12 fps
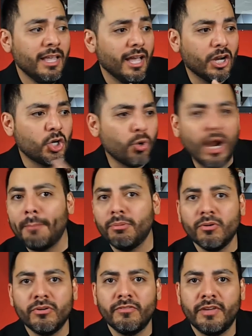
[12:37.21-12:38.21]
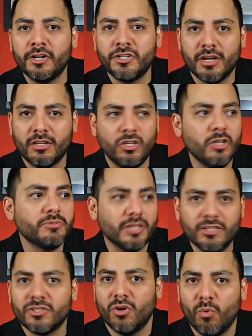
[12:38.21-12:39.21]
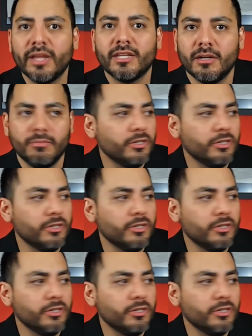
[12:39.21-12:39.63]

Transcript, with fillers: a crap load of Energon cubes, and he's going to wake up.